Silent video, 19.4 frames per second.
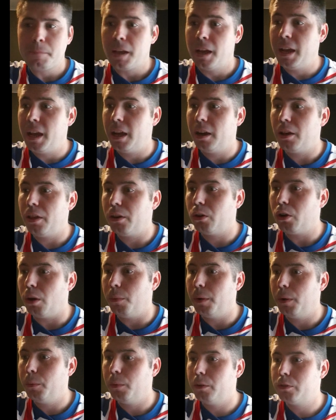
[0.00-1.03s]
Another
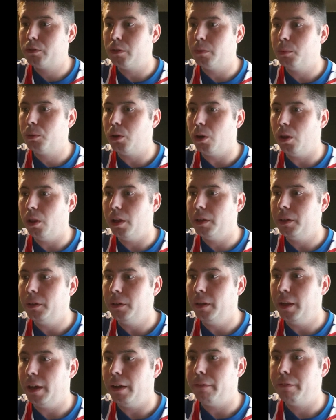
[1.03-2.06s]
comment was from Colin
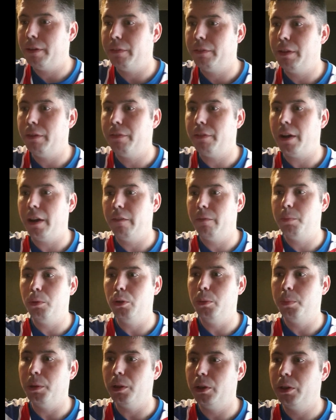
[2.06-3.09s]
at 55
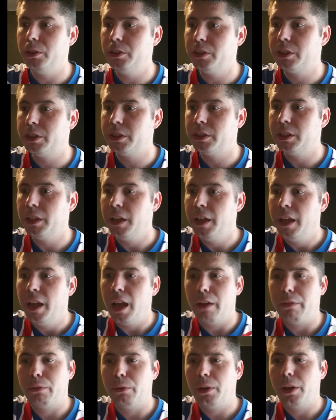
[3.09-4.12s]
Blue Balloons.
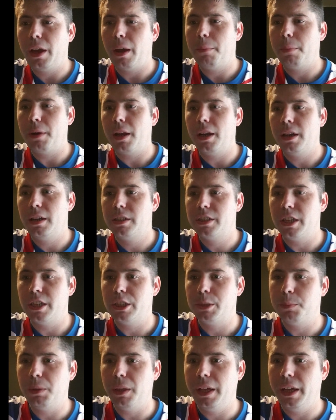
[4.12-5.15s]
If we can get
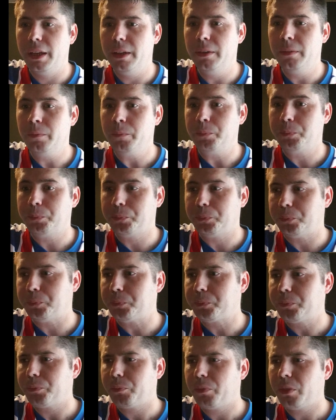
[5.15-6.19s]
Barisic playing,
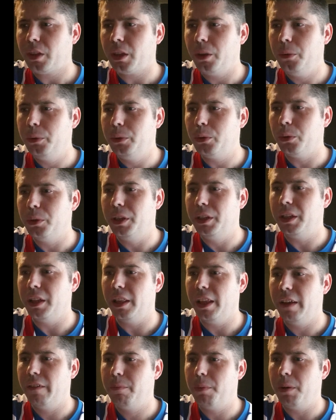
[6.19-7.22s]
we don't need a
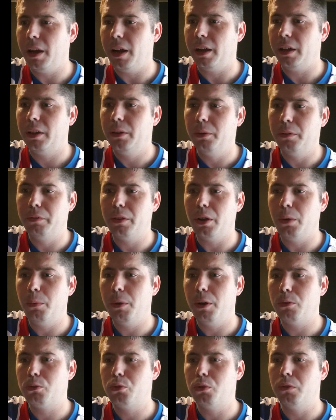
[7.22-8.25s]
left back. We've done
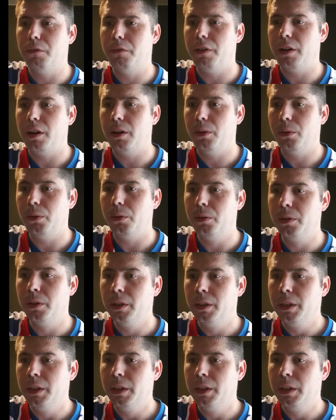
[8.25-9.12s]
well so far though.